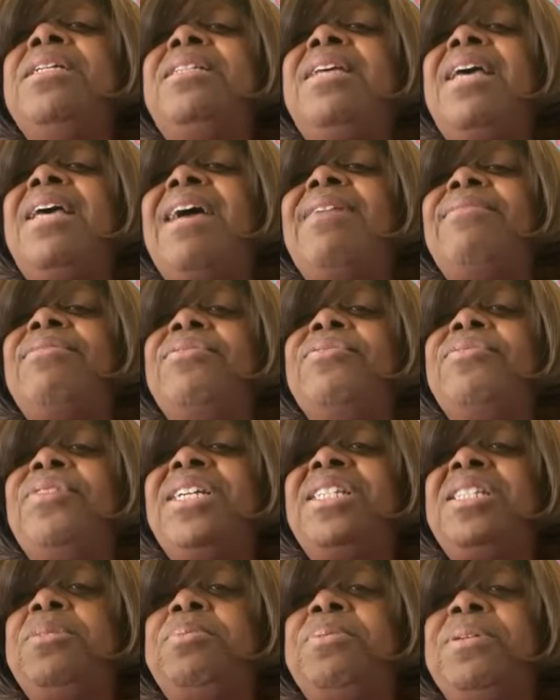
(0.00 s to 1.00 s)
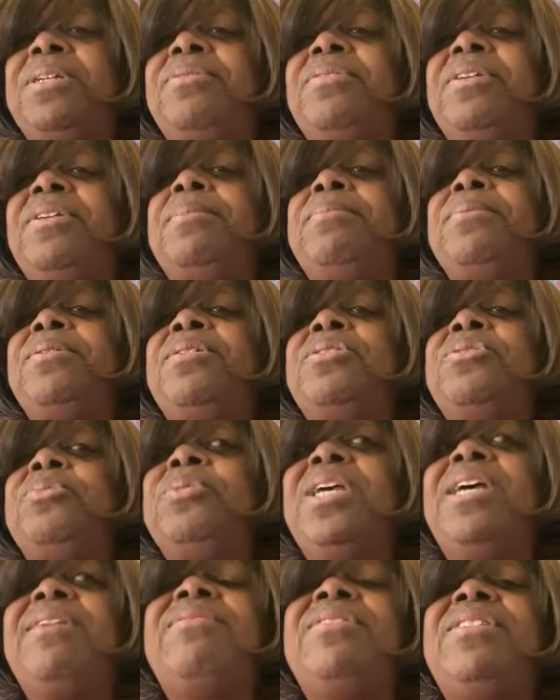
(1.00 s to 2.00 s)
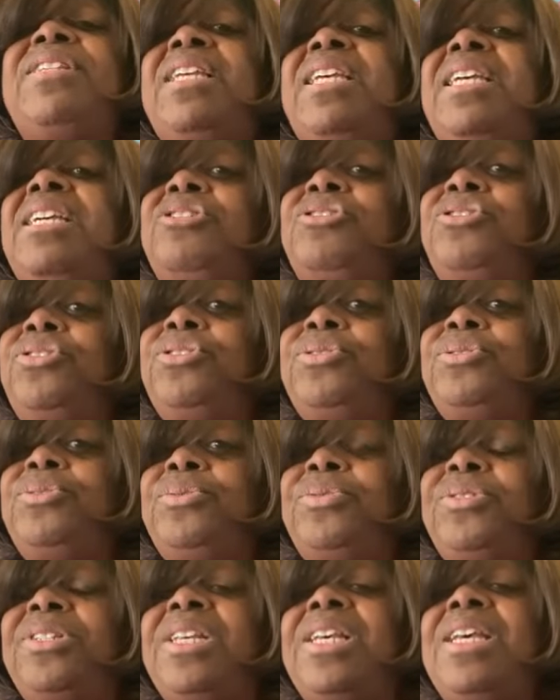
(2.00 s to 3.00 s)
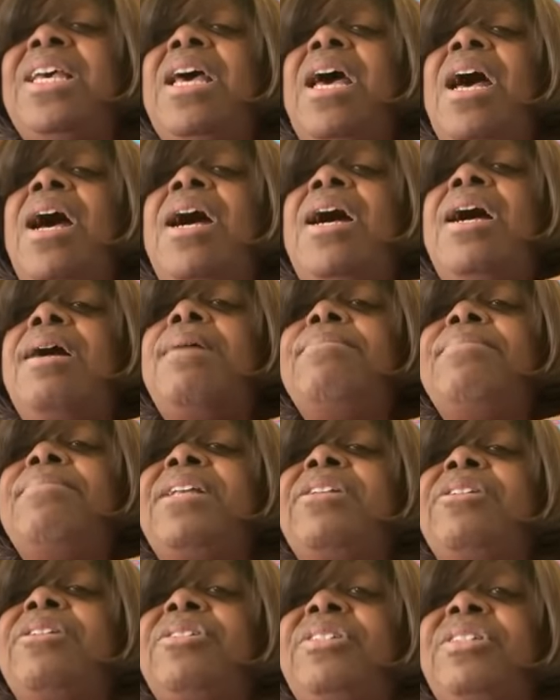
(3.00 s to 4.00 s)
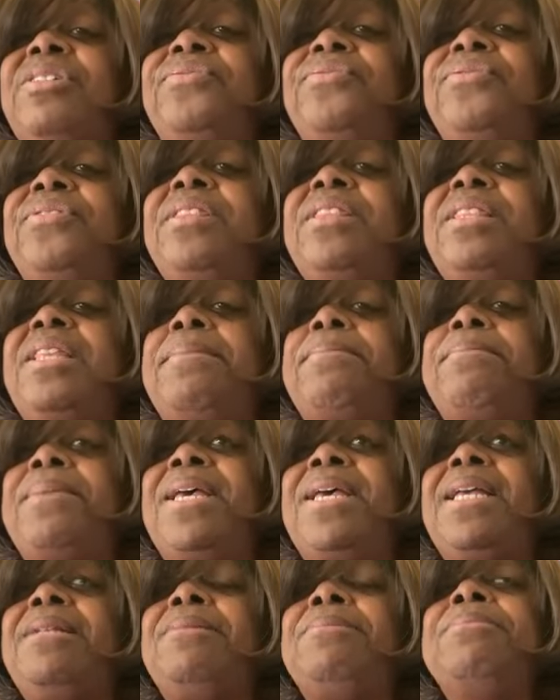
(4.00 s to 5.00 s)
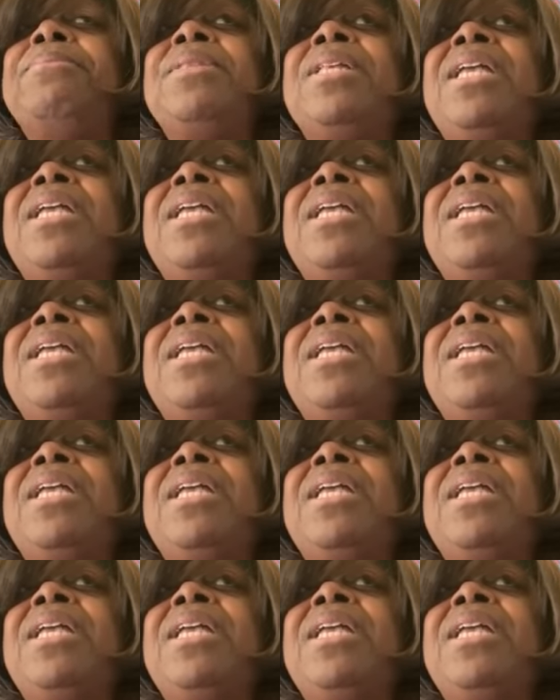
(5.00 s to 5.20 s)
to have a rest period because we have issues that are different than men.